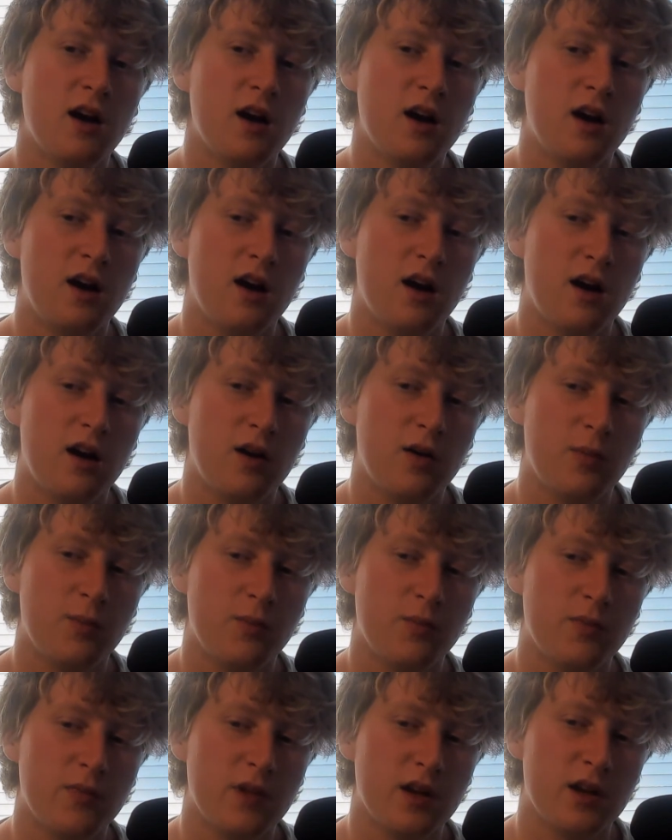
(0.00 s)

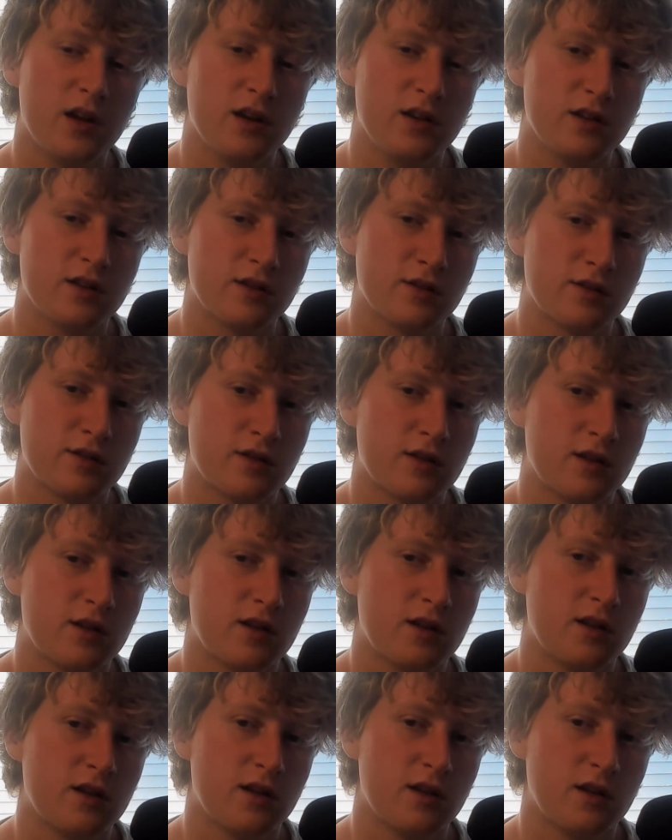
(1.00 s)
And just,
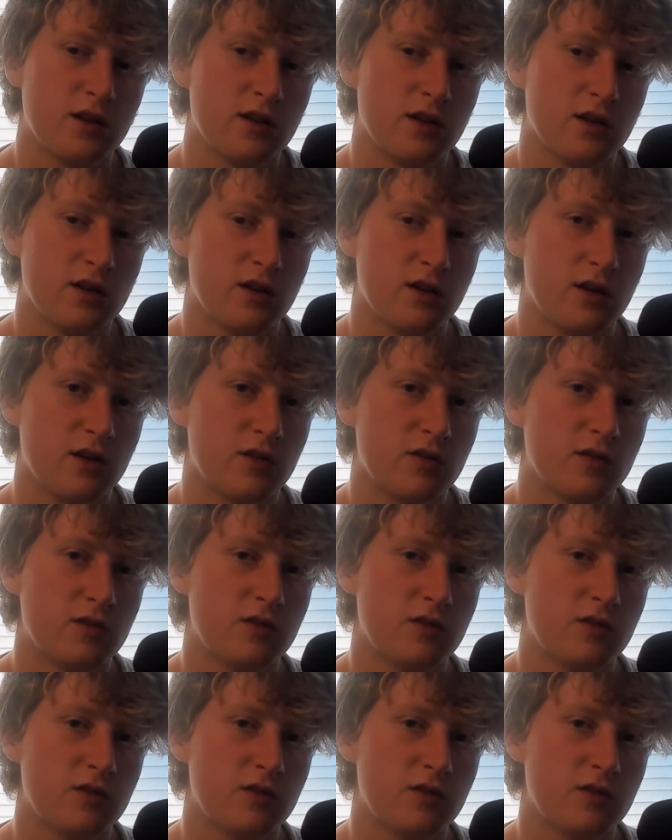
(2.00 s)
you know,